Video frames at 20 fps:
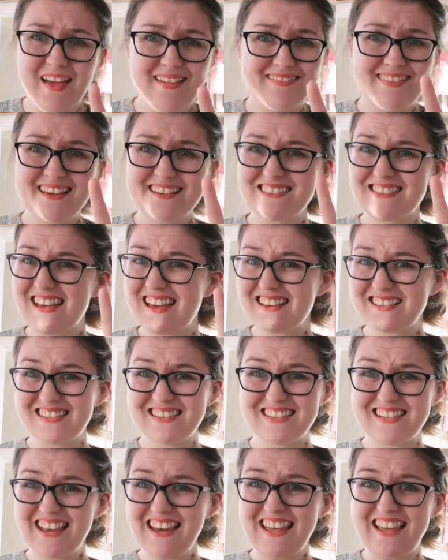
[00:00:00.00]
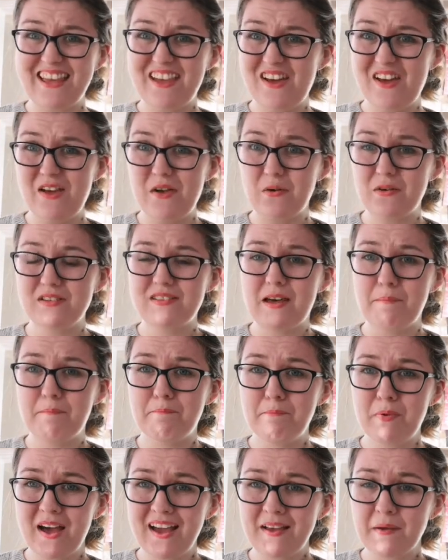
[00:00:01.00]
There's that silly goat
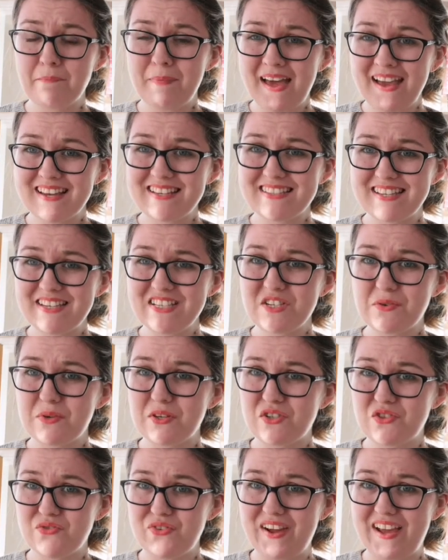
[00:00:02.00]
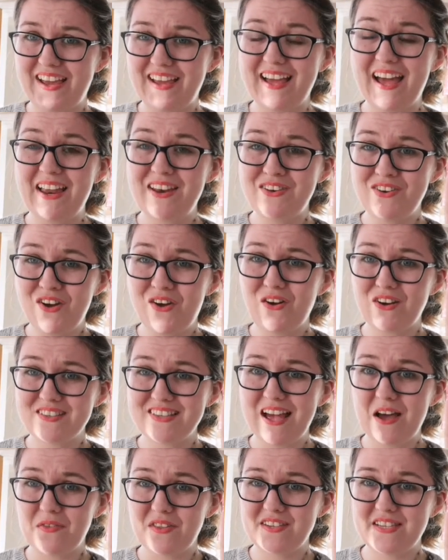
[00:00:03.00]
that bangs into a tree and knocks
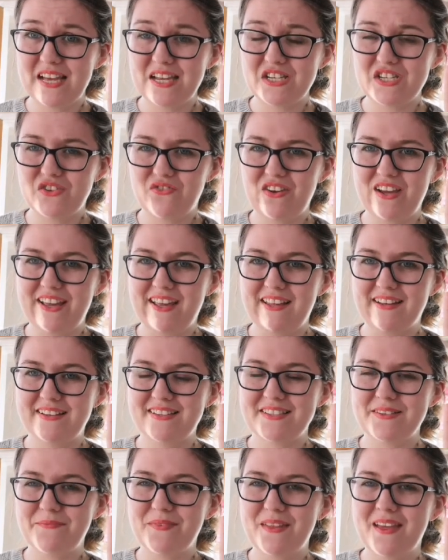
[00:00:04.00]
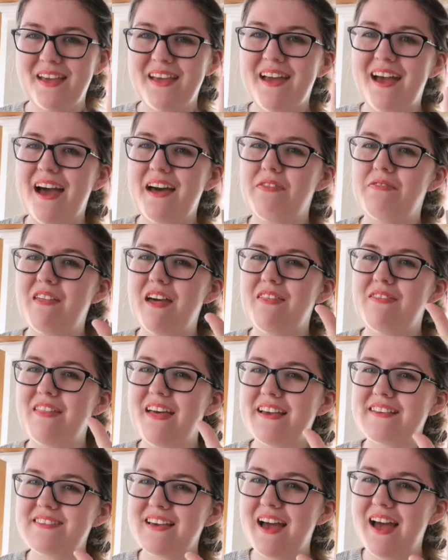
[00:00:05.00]
out the tangerines. And then
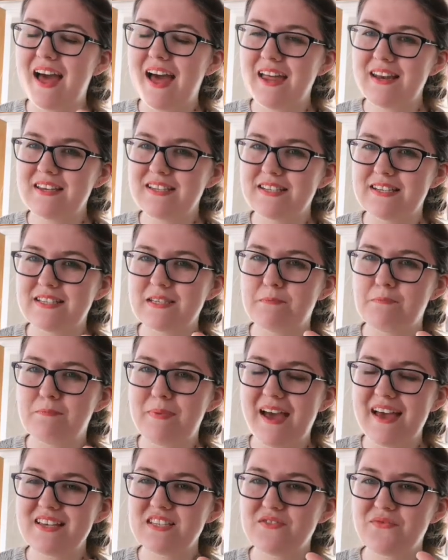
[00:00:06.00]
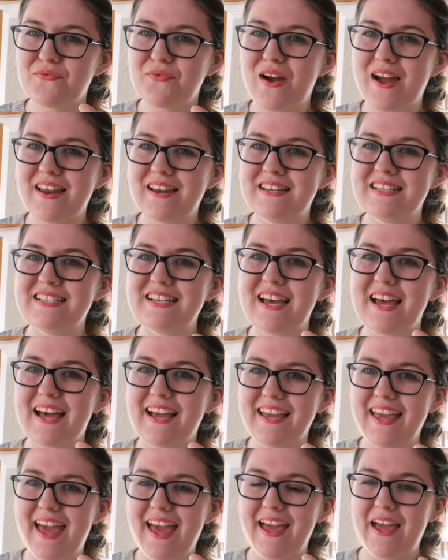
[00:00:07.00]
there's Handa's best friend,
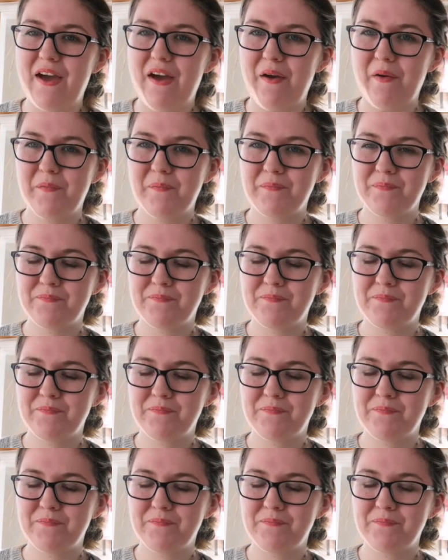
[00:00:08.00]
Akeyo.